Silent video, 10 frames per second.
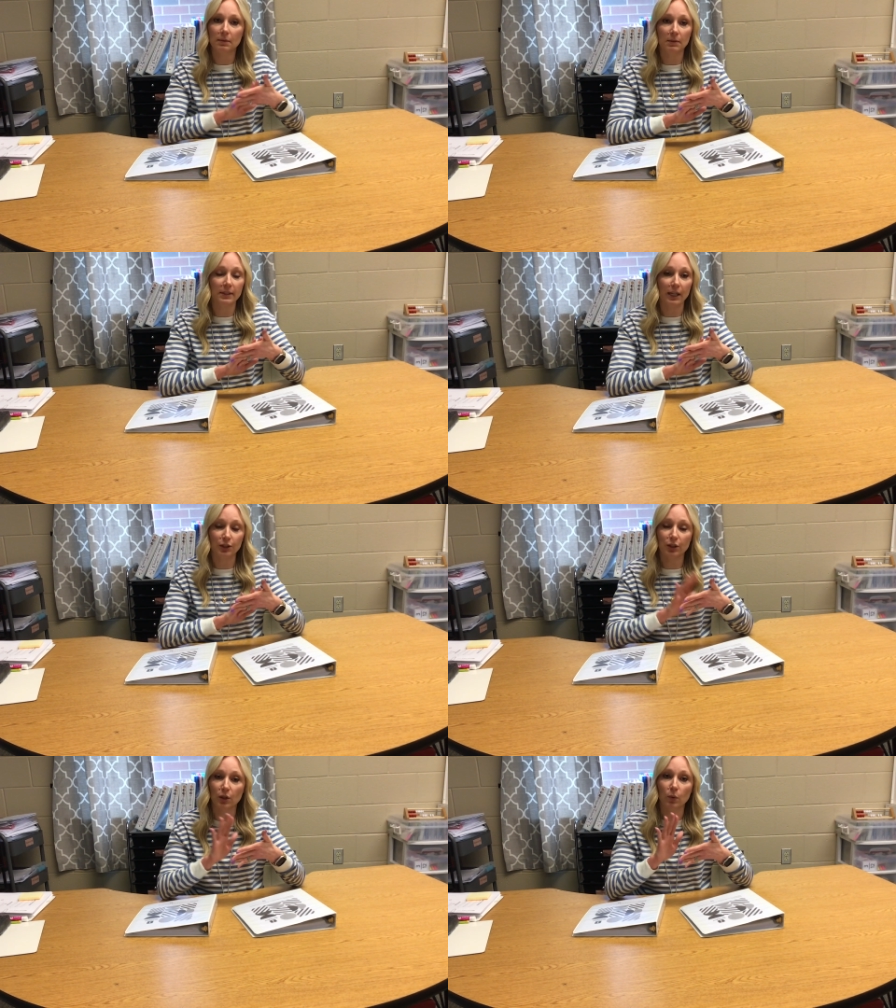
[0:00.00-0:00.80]

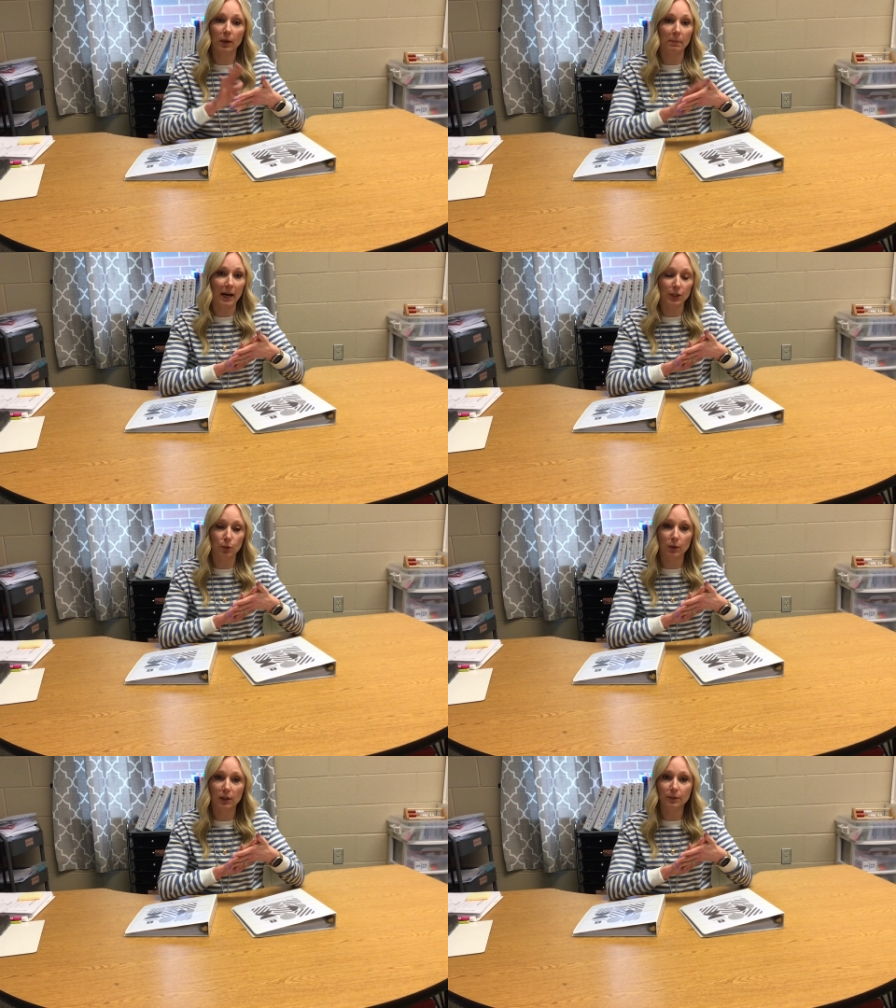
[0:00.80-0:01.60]
session or one
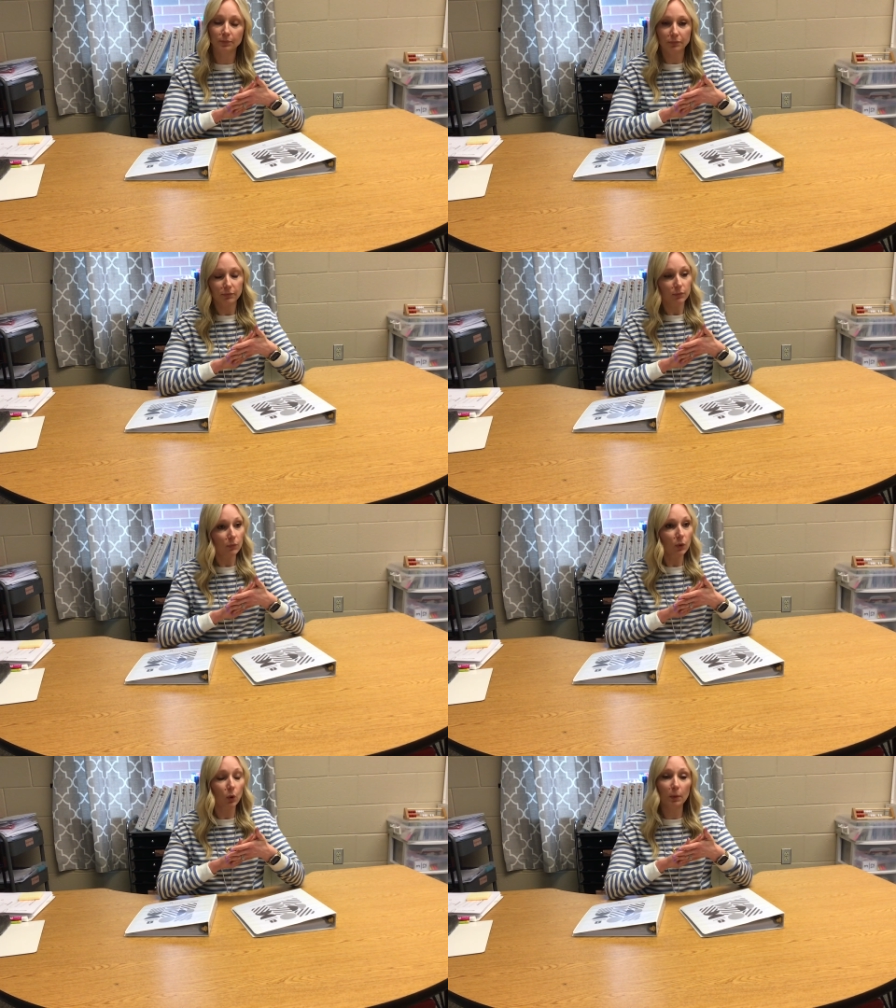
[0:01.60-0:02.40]
module,
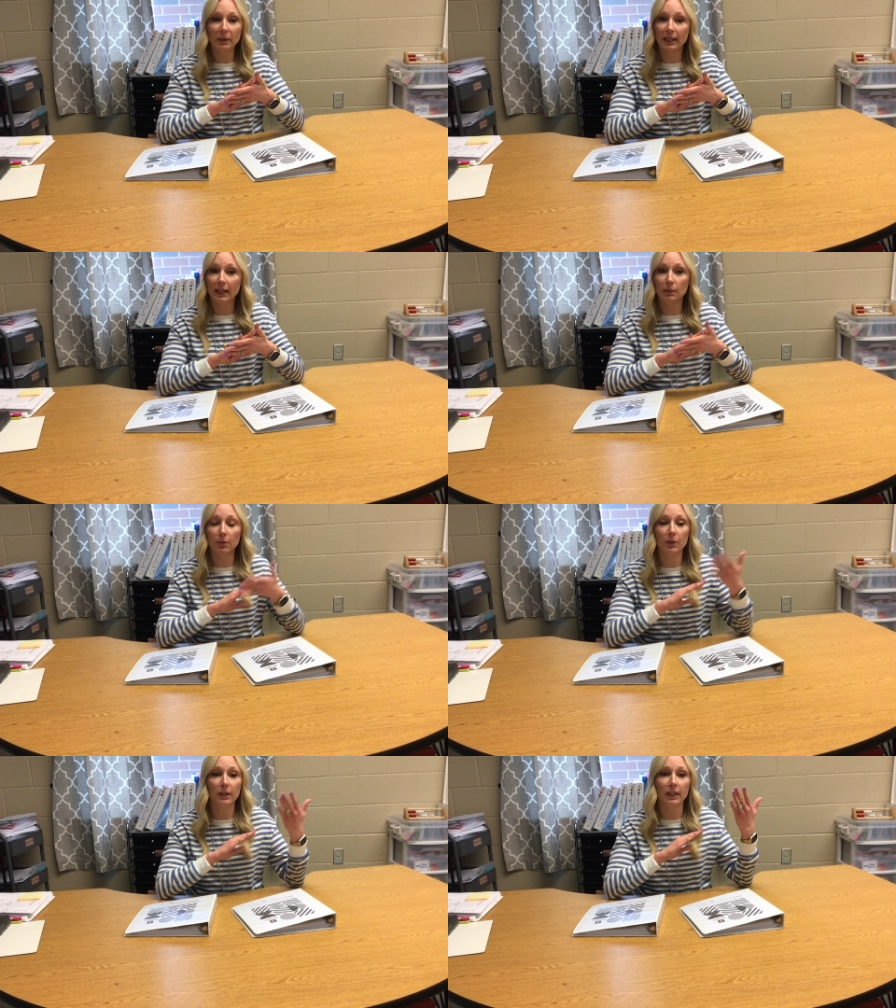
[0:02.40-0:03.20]
or picking and
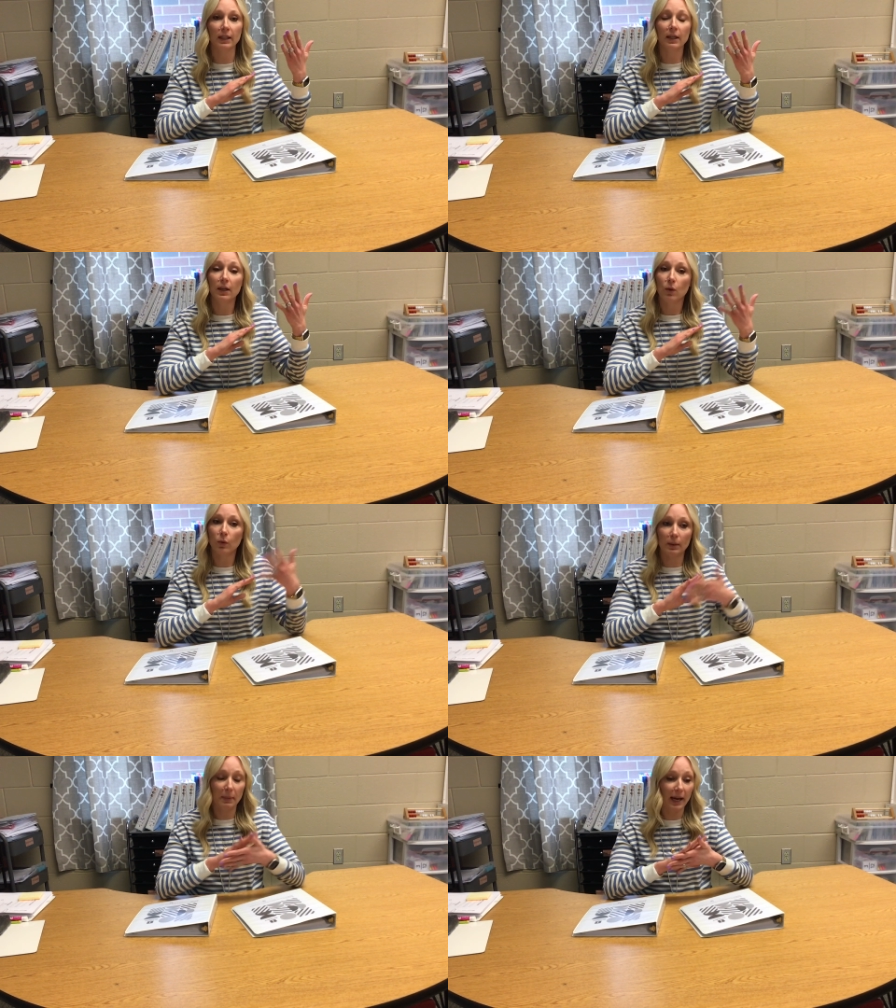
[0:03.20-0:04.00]
pulling
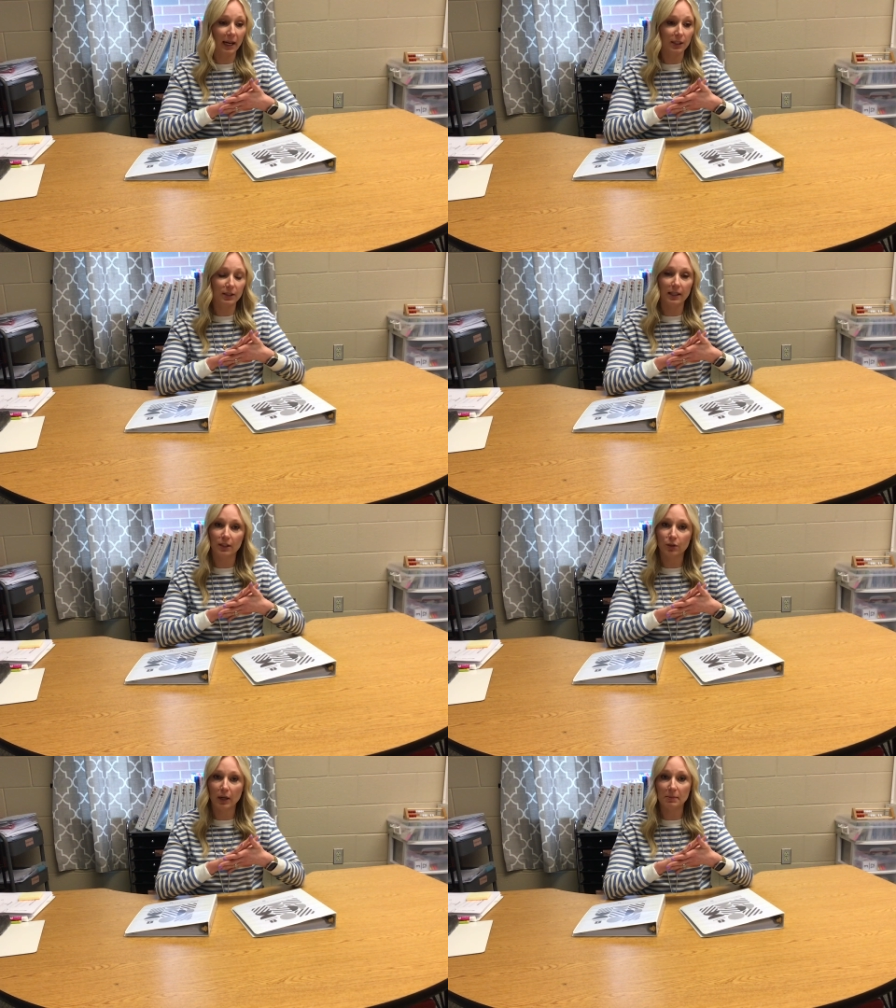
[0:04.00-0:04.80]
one page that
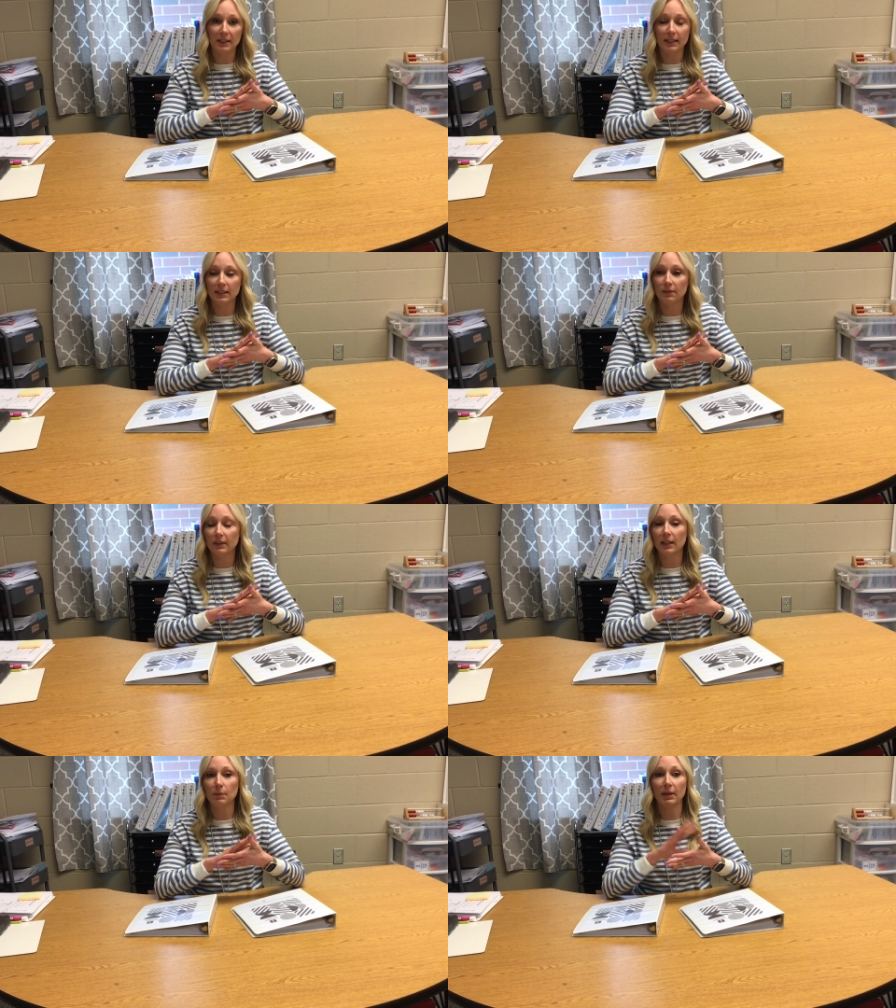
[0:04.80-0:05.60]
describes an
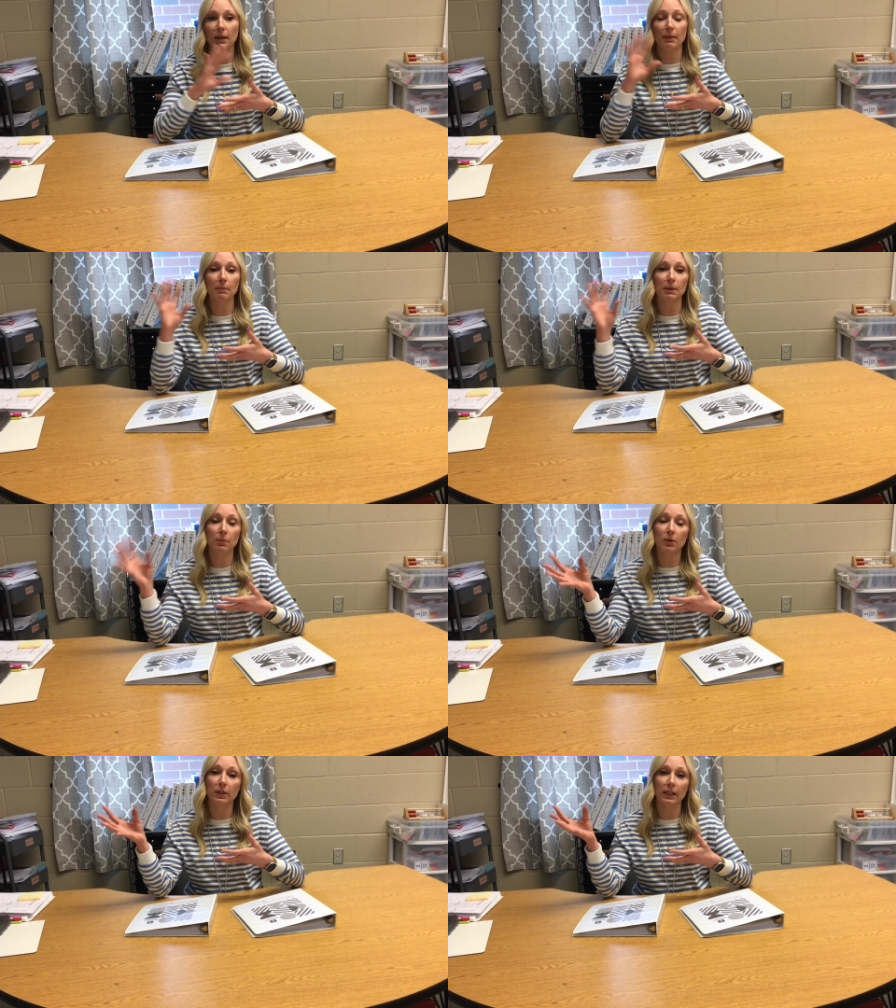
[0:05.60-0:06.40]
activity, but I might be
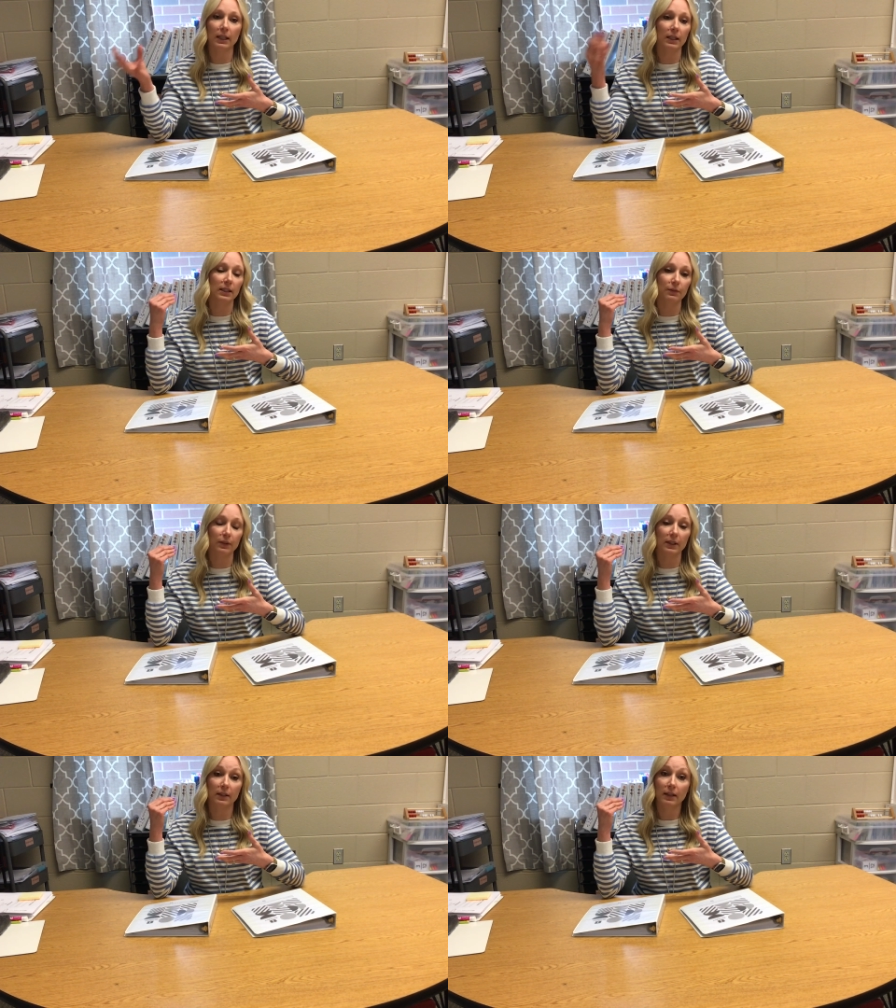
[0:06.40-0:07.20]
pulling in a
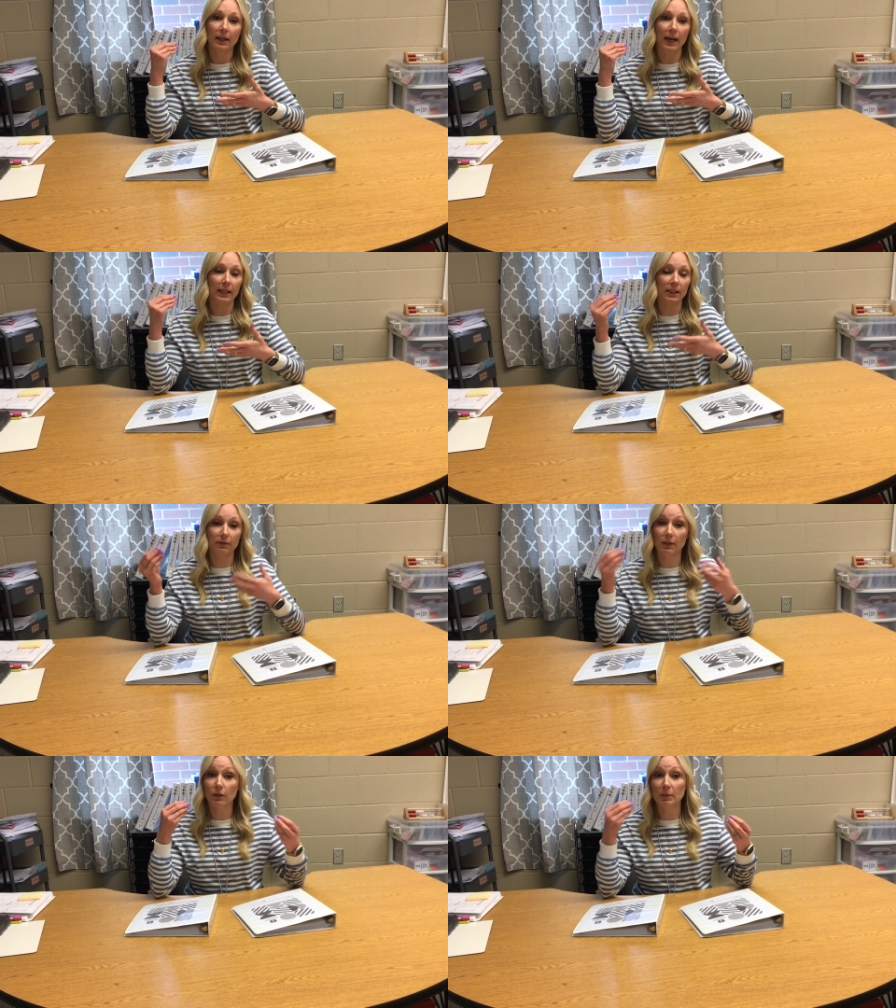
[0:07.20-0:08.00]
different
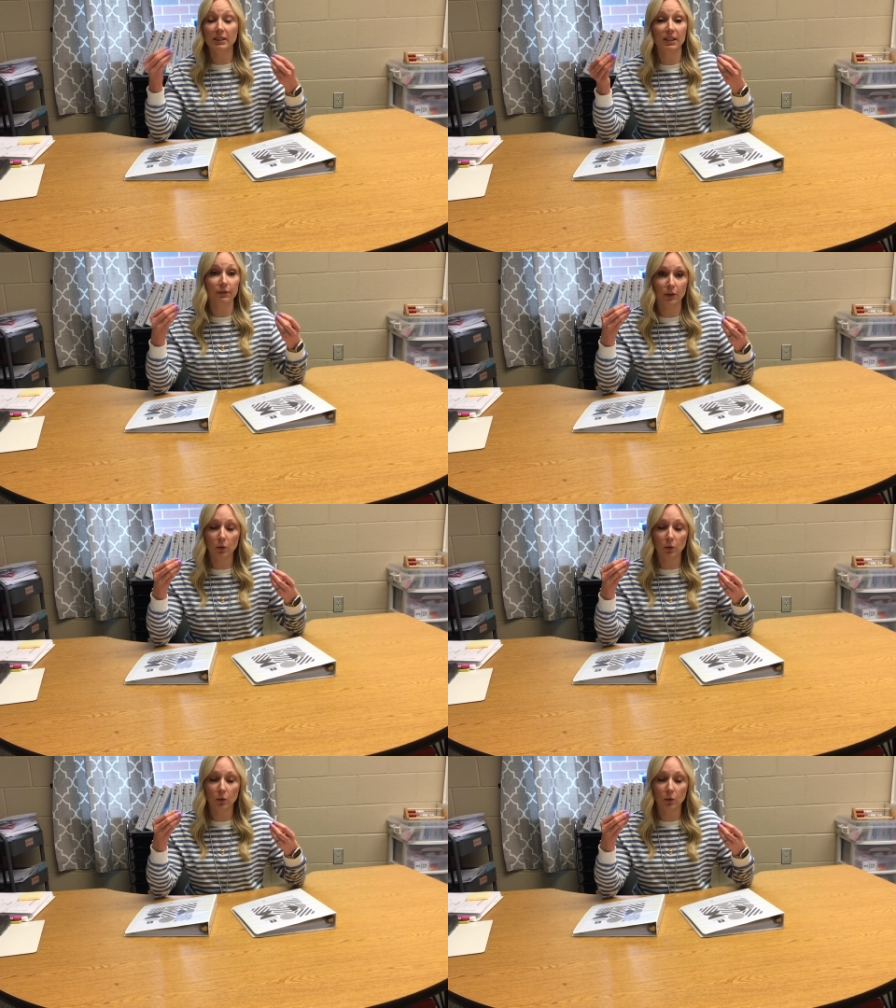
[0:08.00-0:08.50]
activity from a different